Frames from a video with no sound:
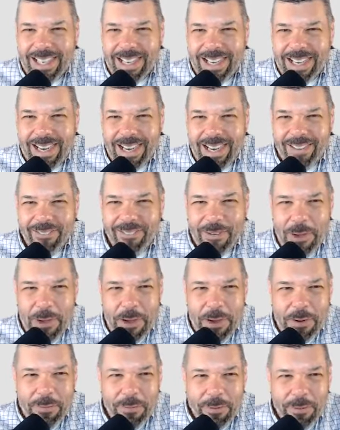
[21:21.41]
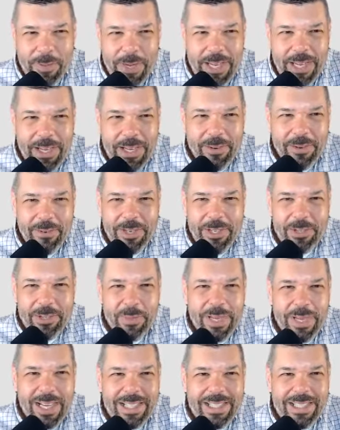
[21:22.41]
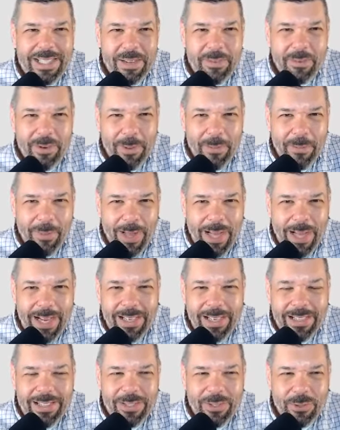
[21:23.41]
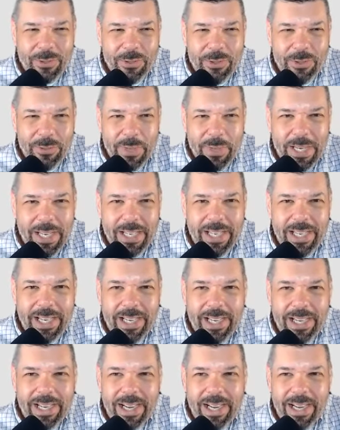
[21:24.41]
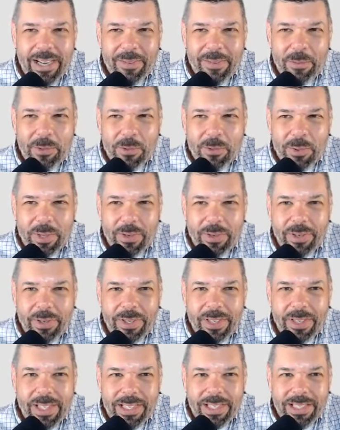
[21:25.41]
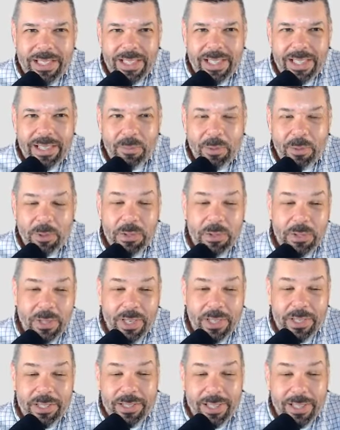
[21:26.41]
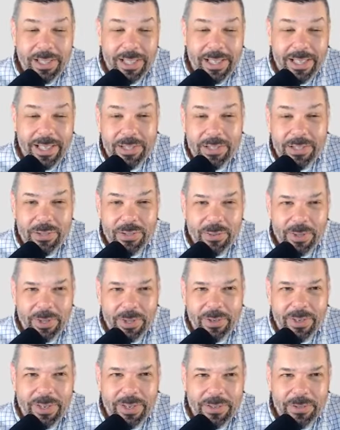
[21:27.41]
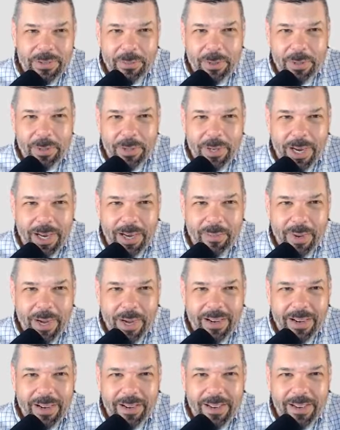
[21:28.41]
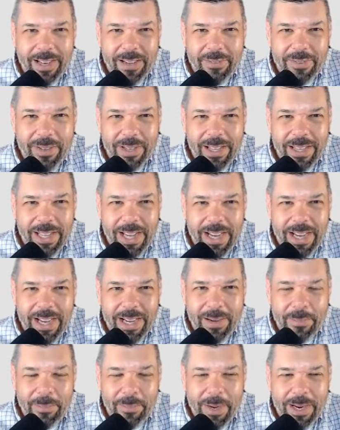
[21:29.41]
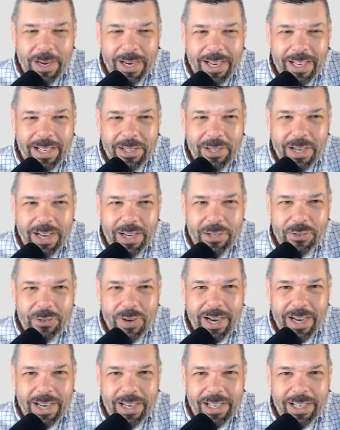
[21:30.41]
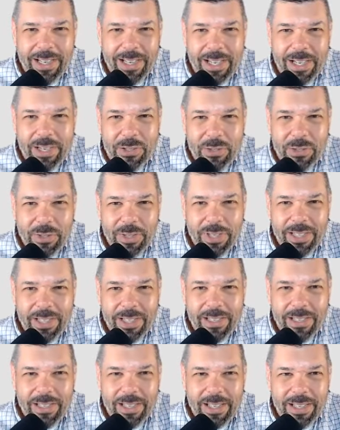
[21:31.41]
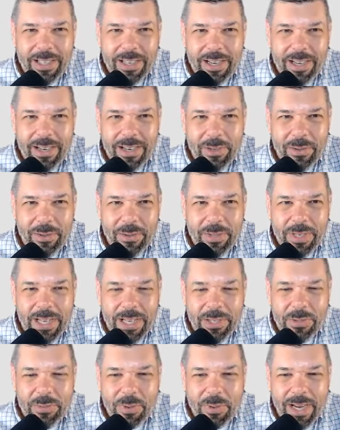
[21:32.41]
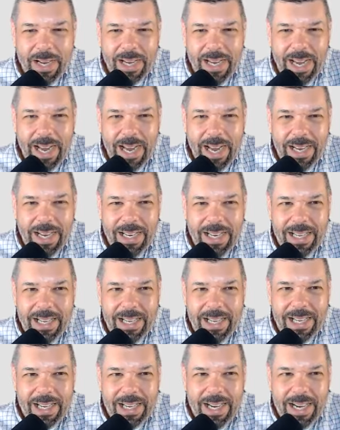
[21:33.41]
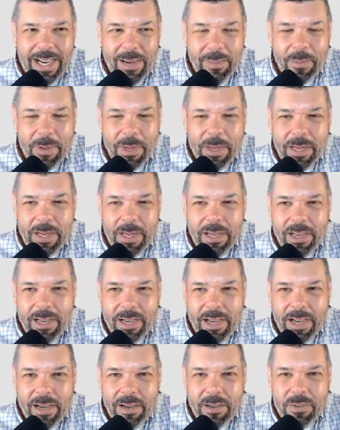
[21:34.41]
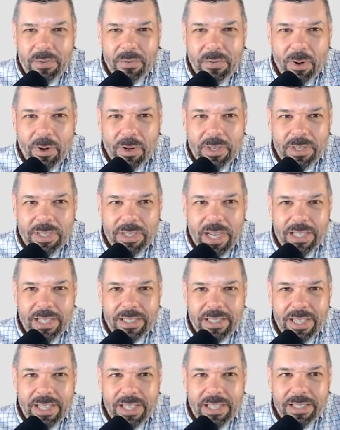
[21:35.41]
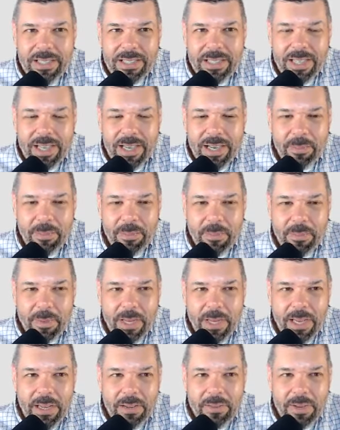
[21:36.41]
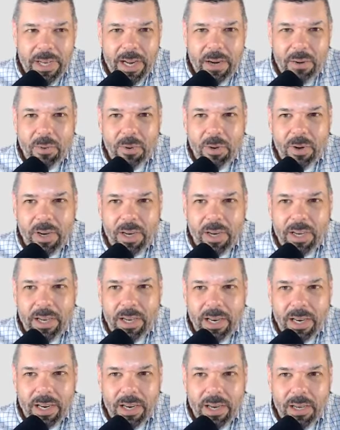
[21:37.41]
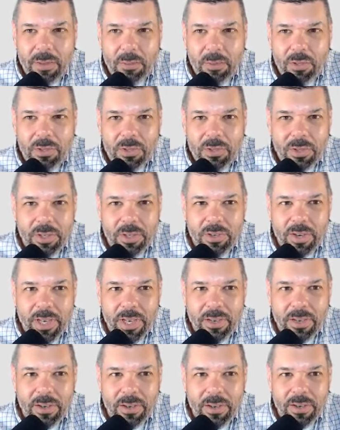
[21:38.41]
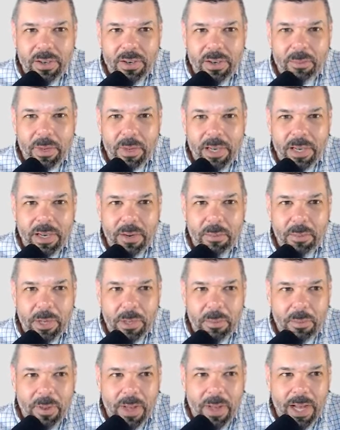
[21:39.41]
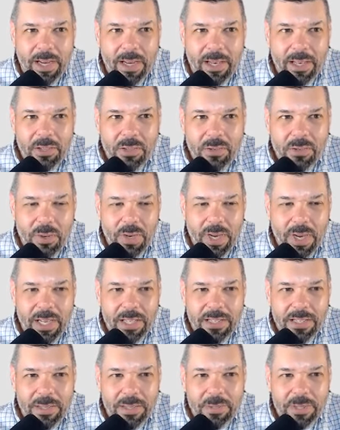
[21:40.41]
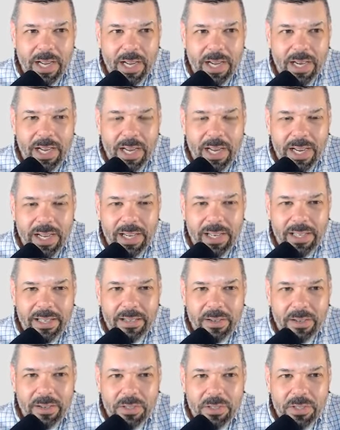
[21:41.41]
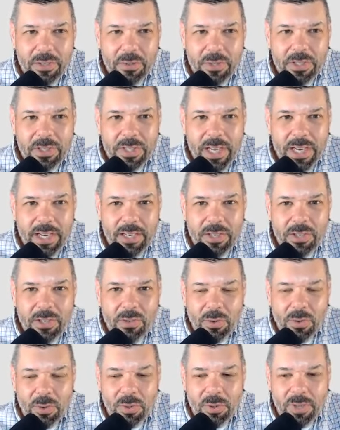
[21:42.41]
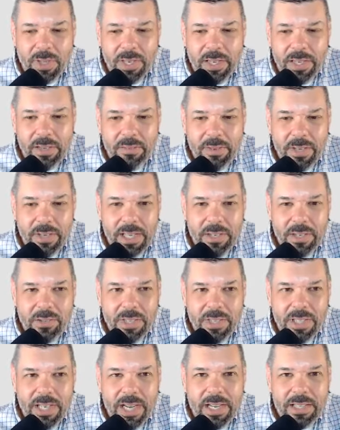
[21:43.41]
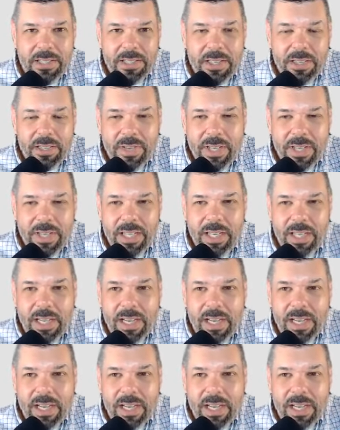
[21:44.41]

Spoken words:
Um, for me, you can reach me at Steve Greenblatt on social media, Twitter and LinkedIn, mostly on Sundays, Twitter, as we talk about on AV and AM, but I try to tune in on other days when I can. As far as content, AV Network, Commercial Integrator, my company blog, controlconcepts.net, and also a state of control on avnation.tv.